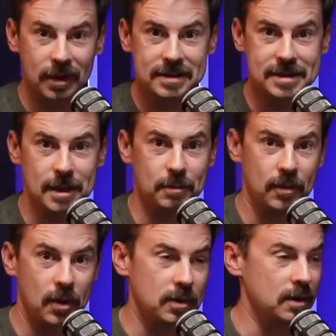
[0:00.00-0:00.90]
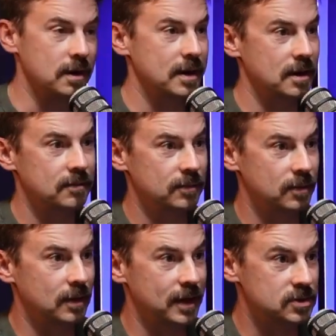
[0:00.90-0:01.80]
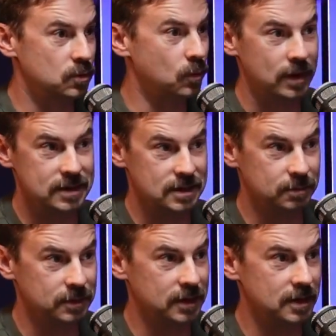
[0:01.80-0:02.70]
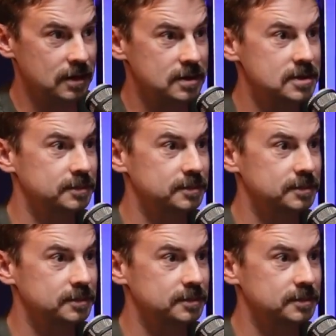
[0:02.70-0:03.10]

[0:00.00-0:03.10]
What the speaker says: estate broker here for the last 20-something years.